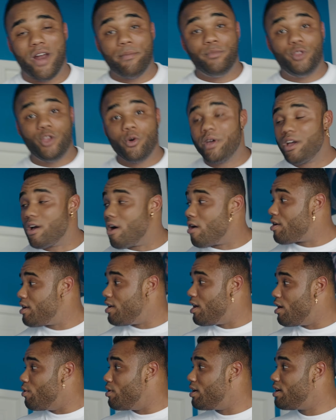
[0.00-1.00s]
I'm doing
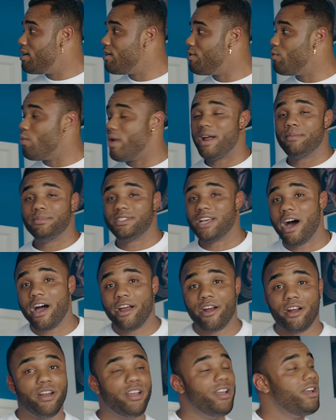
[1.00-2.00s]
cardio, when I'm
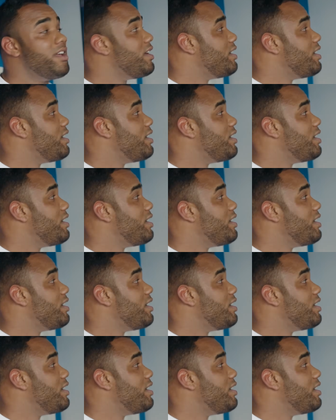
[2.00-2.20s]
tired,